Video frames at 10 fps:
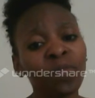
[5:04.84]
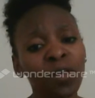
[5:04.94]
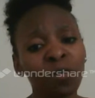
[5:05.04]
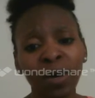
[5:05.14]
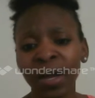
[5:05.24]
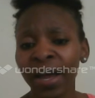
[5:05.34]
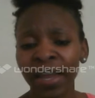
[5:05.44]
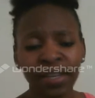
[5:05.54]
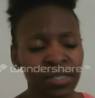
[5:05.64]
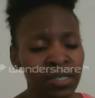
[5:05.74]
in what I
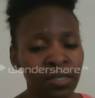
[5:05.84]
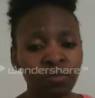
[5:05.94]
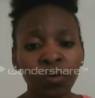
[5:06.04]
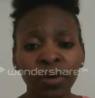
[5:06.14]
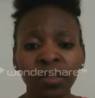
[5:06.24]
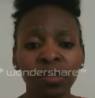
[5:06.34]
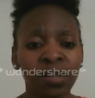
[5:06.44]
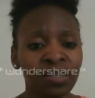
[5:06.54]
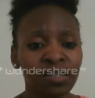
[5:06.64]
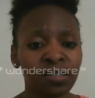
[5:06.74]
had deemed
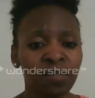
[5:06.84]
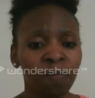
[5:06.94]
worthless,